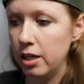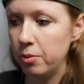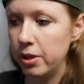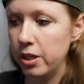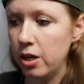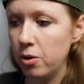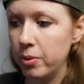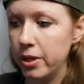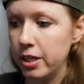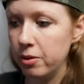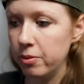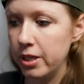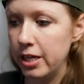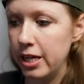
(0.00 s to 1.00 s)
And here we go. We
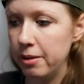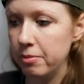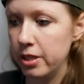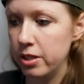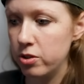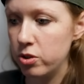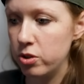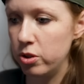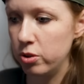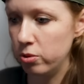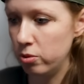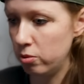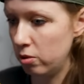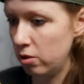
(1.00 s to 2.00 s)
can rename this
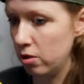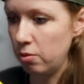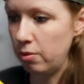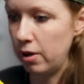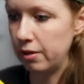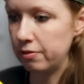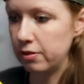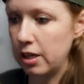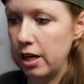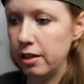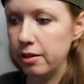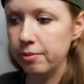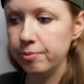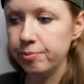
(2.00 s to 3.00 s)
to rough
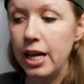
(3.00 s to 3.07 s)
cut.